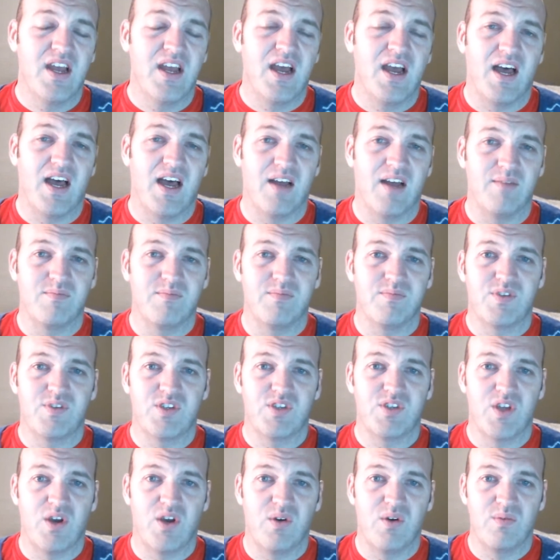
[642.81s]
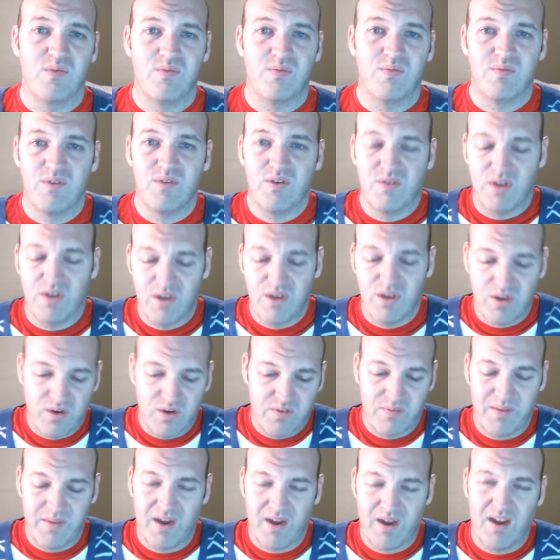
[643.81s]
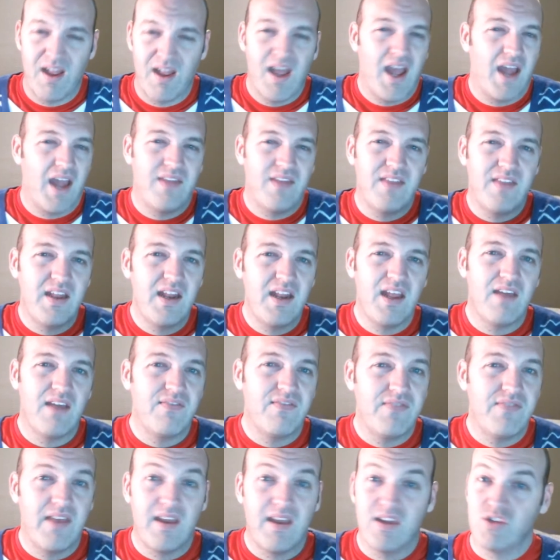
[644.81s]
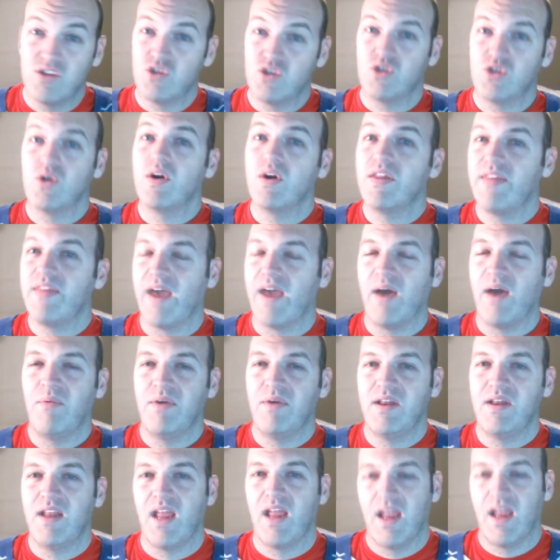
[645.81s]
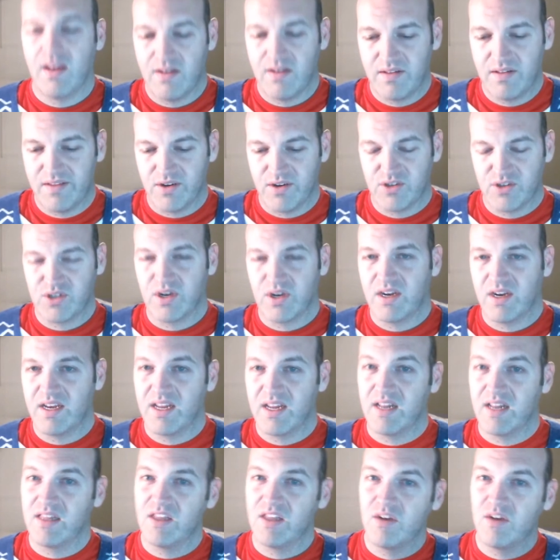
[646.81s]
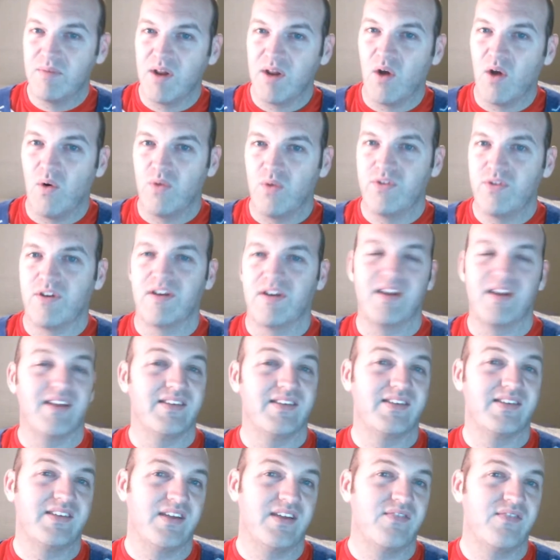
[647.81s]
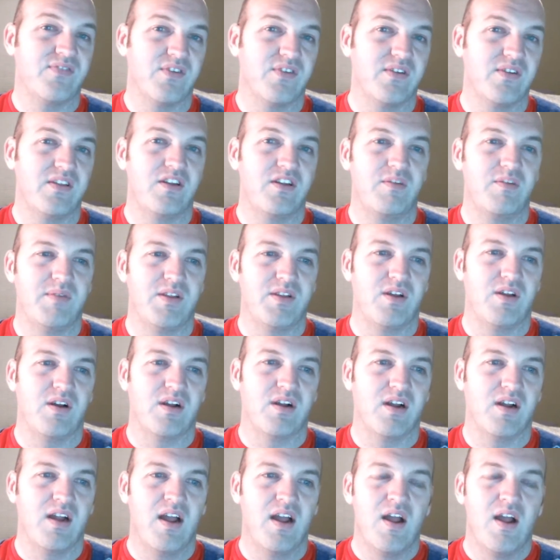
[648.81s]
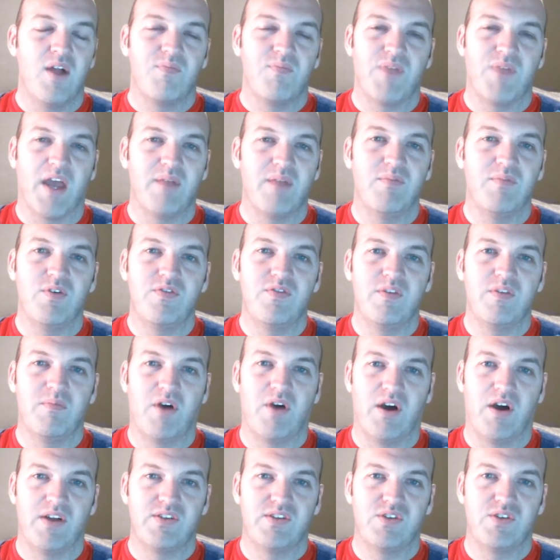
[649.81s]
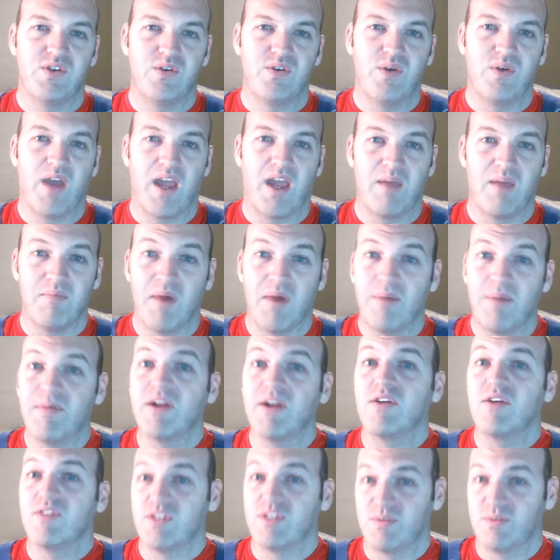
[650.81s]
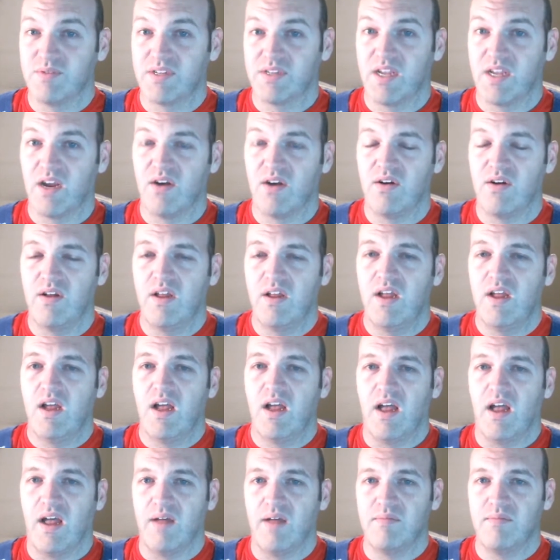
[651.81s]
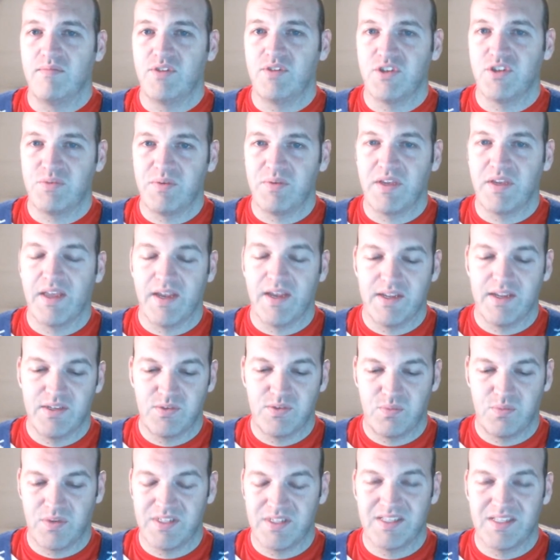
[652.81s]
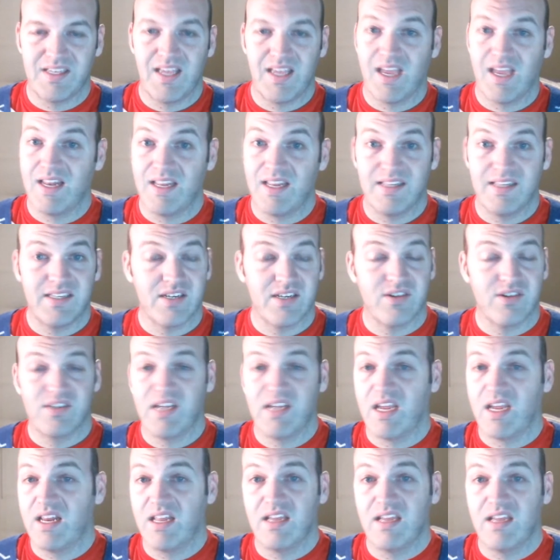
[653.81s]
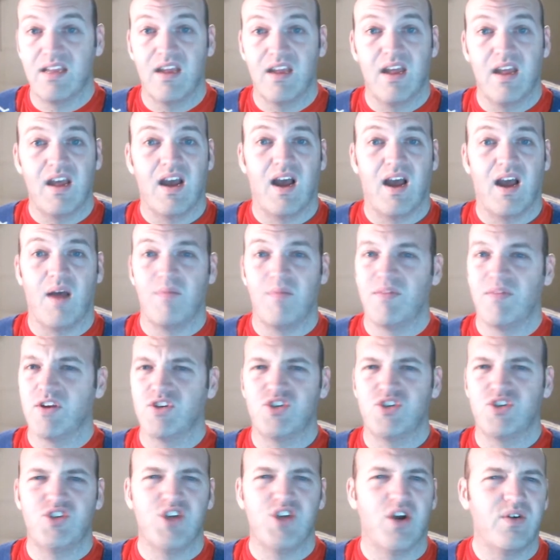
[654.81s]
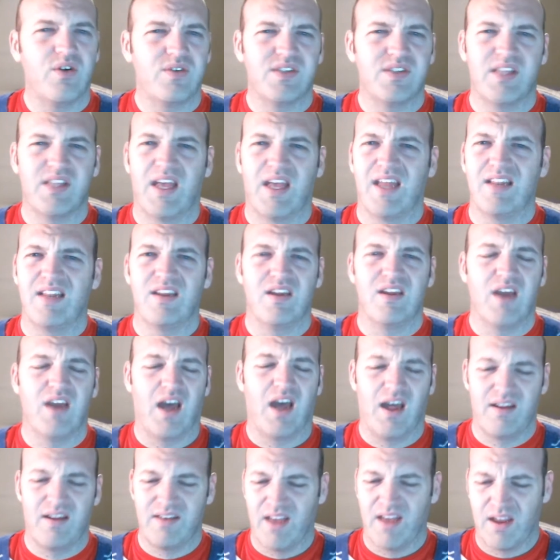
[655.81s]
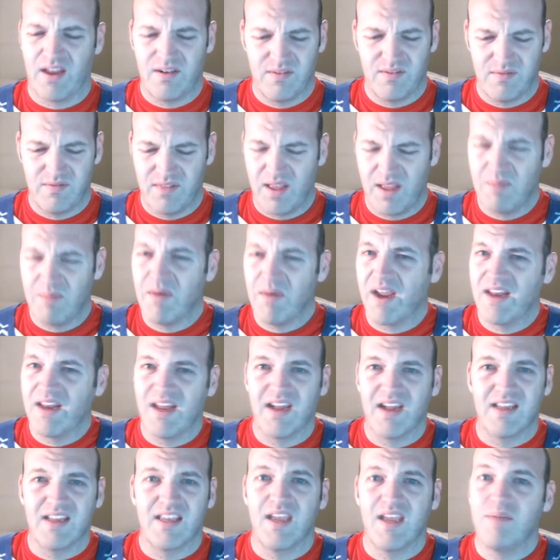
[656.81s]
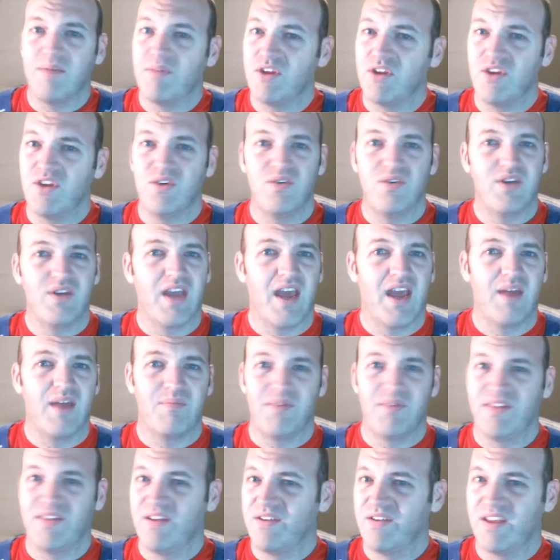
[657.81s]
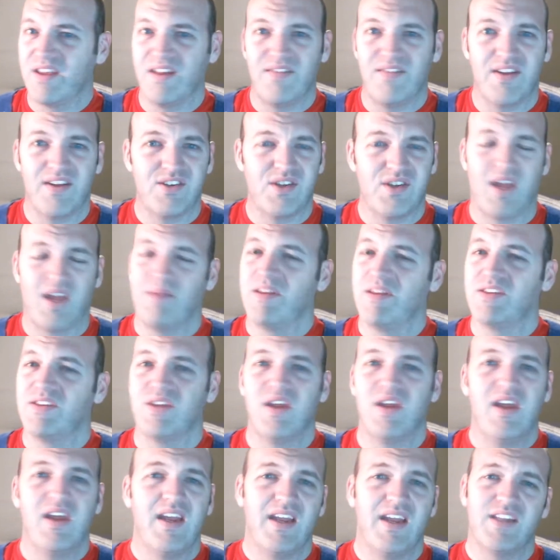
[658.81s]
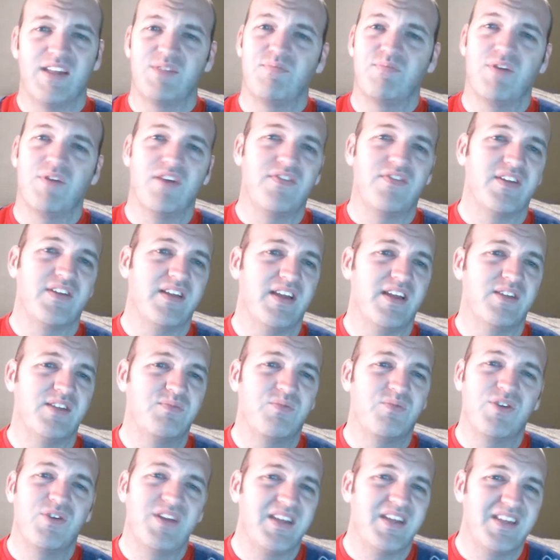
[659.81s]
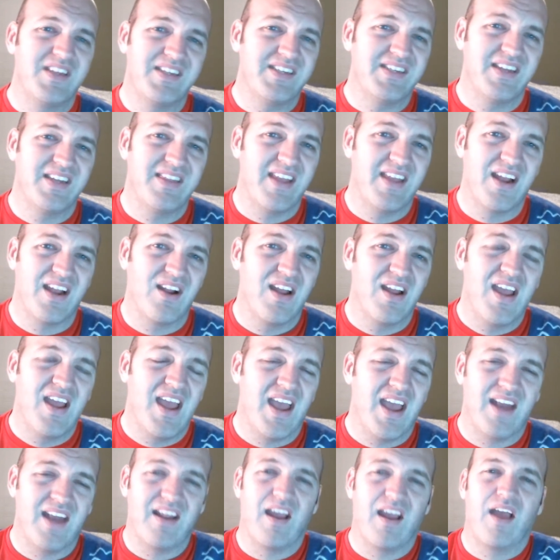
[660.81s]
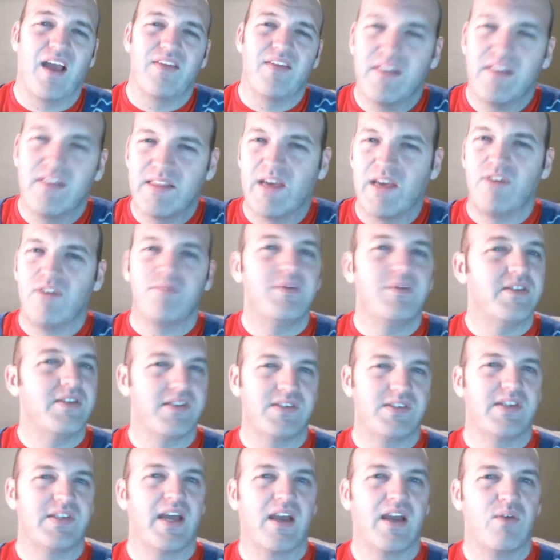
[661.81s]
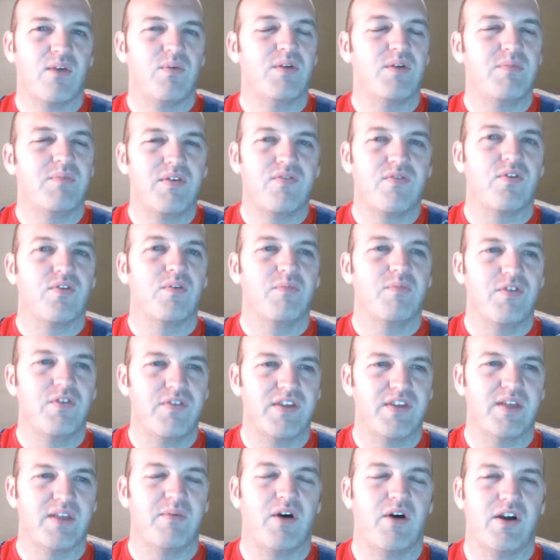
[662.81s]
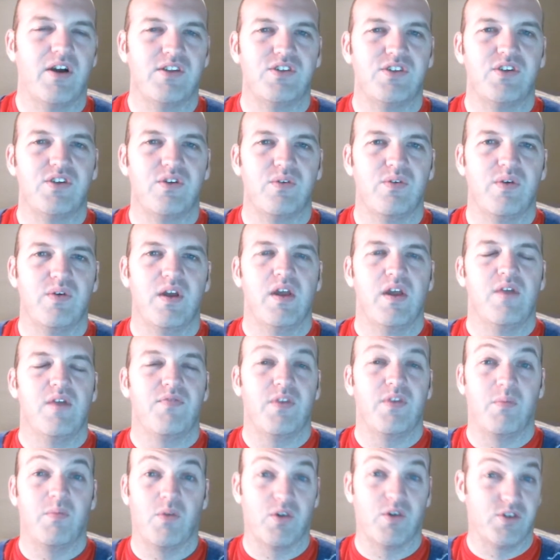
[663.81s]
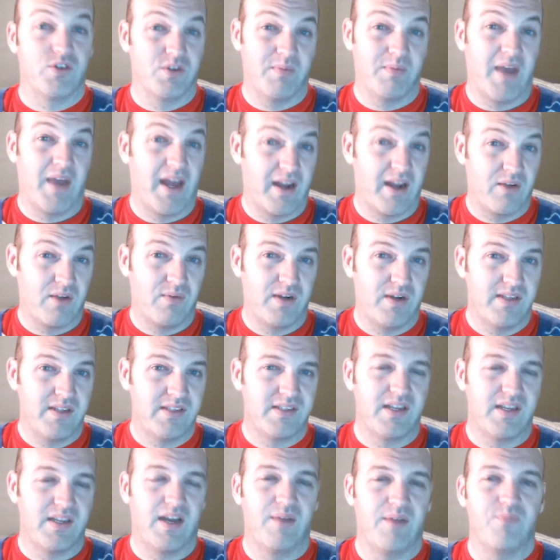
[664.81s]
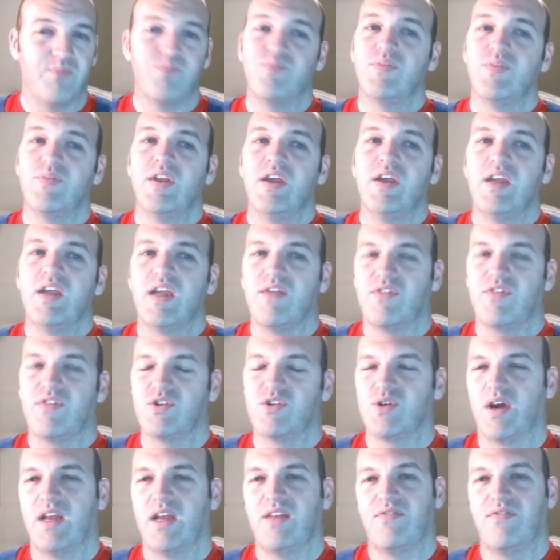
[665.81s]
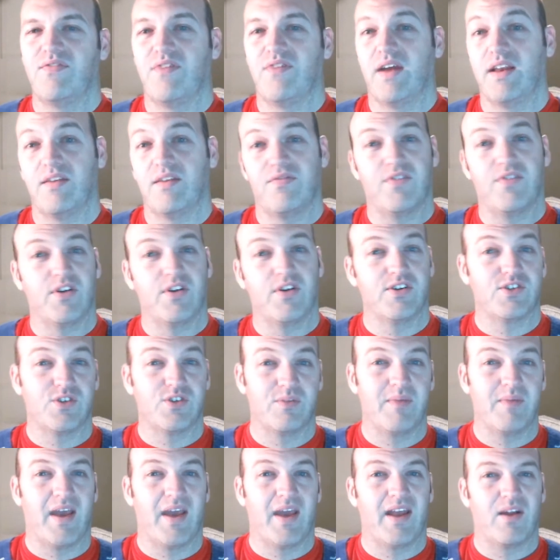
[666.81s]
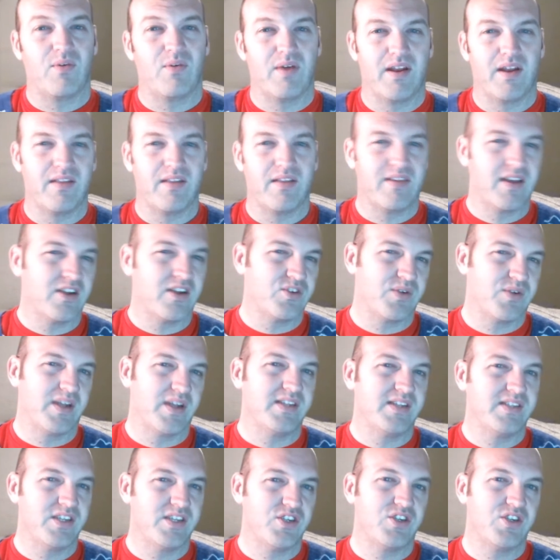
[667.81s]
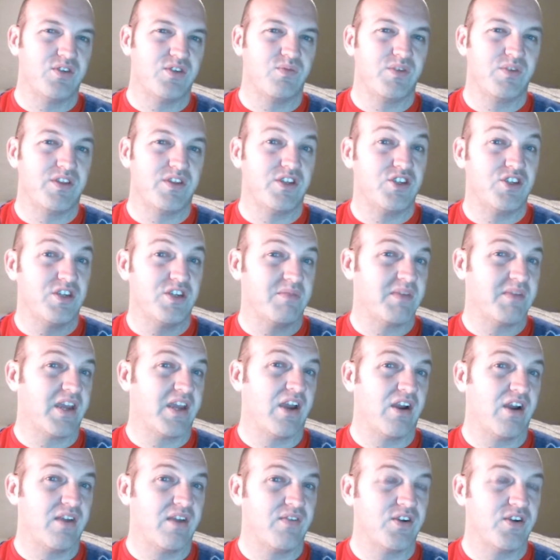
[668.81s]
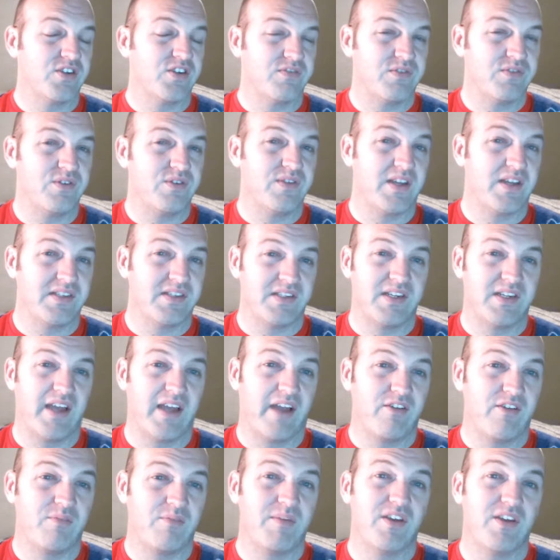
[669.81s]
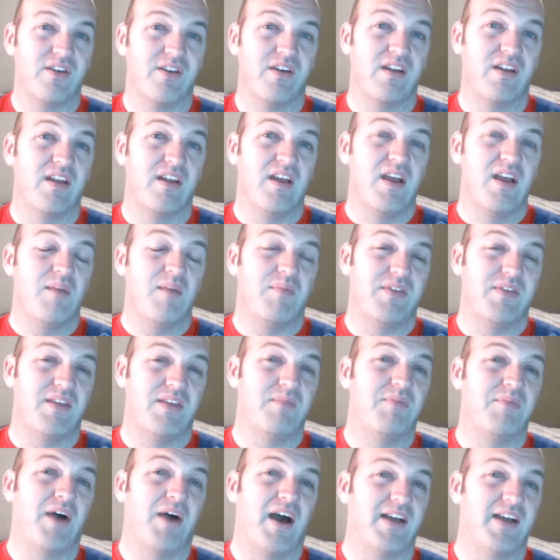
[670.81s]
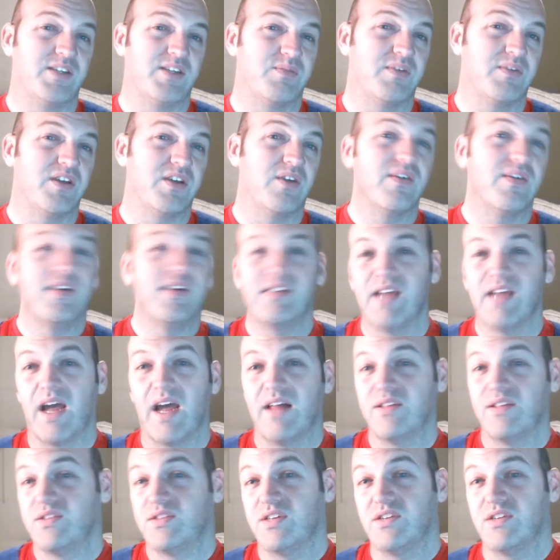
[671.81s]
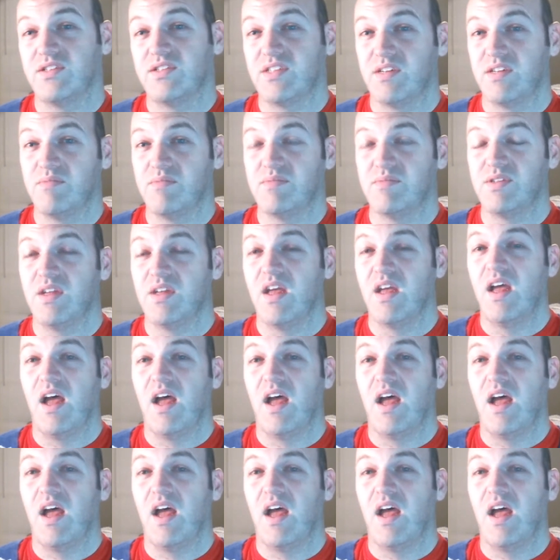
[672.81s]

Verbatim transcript: Um, so you can go from there. And then if they enjoy that one and they're starting to get a little bit older and can sit for a little bit longer, I'd move them on to a Muppet Christmas Carol um, just because once again it's entertaining. Um, there's jokes that uh, not they might not get, but you'll get, but they'll get eventually. I mean, it's it's perfect, it's brilliantly done there, and I, I that would be the second one before moving them on to the more dramatic ones. Um, if you're trying to find a first dramatic one, I think a transition with the Jim Carrey version from 2009 would be good, but then possibly going to Alastair Sims.